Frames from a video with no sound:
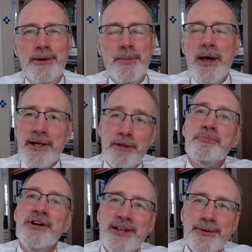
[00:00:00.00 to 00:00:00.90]
and I'll
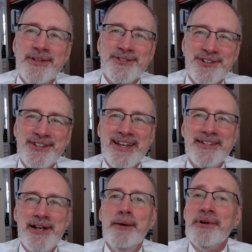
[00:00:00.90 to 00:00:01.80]
pray a bit during that
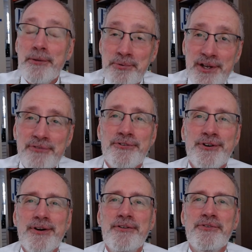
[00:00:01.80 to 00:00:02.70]
time, and I'll pray
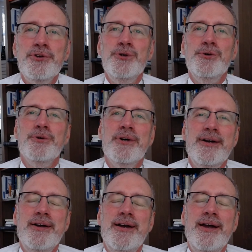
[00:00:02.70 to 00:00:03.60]
for for you.
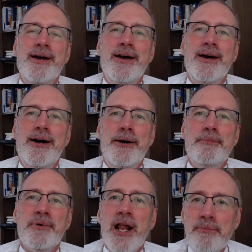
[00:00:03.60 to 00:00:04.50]
Uh,
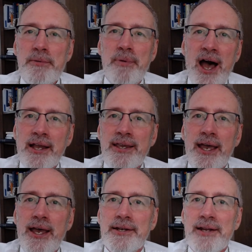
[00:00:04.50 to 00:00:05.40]
but I'll be back,
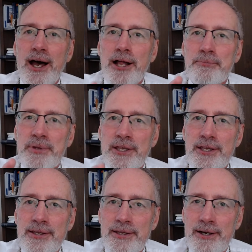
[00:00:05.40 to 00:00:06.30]
and I'll
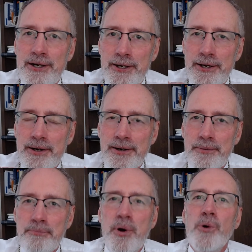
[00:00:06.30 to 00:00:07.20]
be uh,
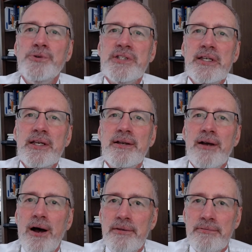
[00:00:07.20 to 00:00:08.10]
posting
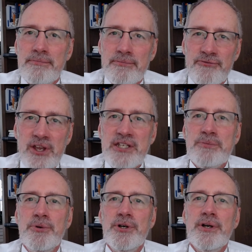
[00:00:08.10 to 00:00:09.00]
on
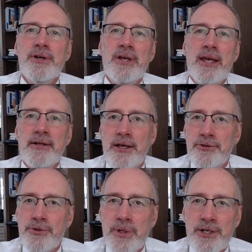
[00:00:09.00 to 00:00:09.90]
Facebook and on
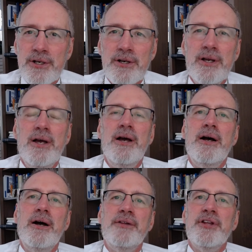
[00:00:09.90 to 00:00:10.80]
Twitter
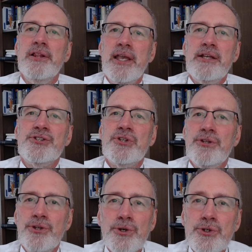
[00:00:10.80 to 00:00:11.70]
uh, the links to
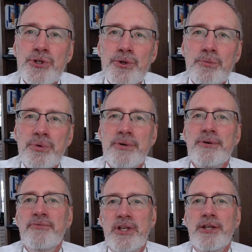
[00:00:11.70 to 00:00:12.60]
the YouTube
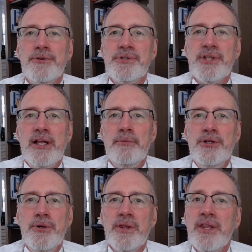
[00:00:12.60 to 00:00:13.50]
videos that I'll be
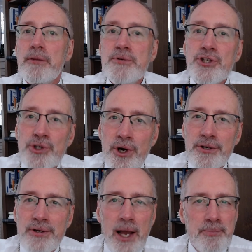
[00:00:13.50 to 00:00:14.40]
doing. They'll be
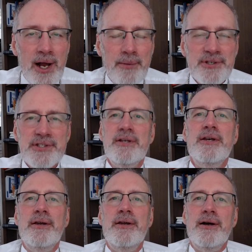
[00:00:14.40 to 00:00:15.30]
shorter, I promise.
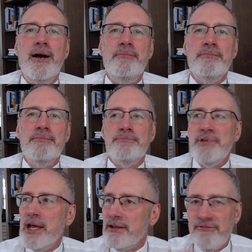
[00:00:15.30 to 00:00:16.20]
I'm
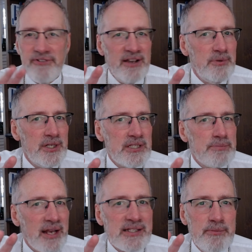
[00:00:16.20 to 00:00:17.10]
planning five minutes
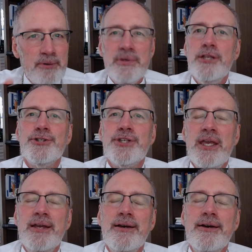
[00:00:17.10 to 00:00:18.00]
maximum each
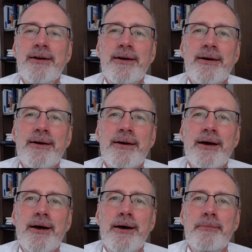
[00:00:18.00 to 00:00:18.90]
day.
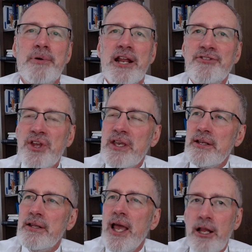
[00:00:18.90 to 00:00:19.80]
Uh, but I think
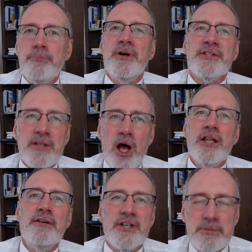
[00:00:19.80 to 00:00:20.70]
it'll help us, all
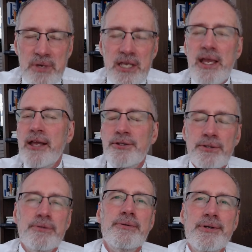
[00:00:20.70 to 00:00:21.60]
of us, me and you,